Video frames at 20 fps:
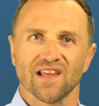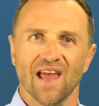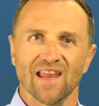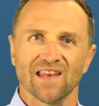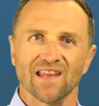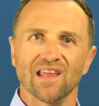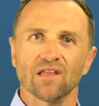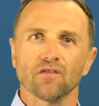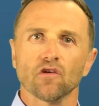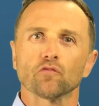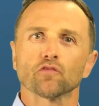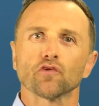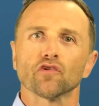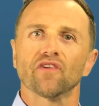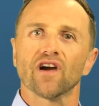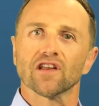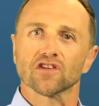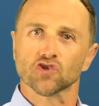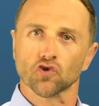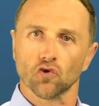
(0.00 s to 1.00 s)
and either
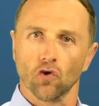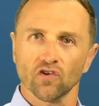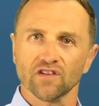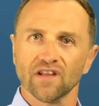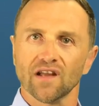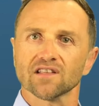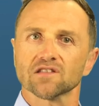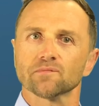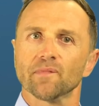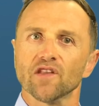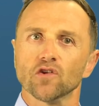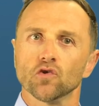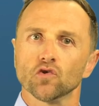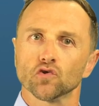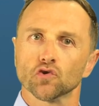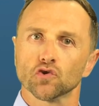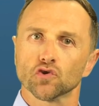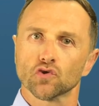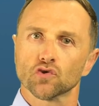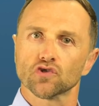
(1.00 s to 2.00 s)
provide scroll-down menu
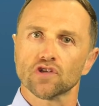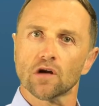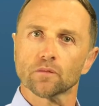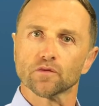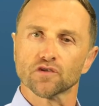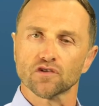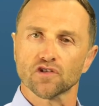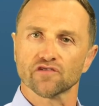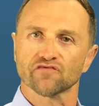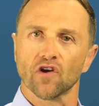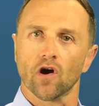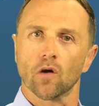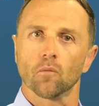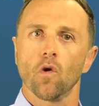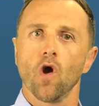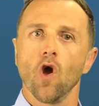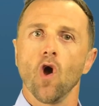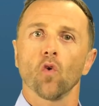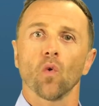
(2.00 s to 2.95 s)
to choose options from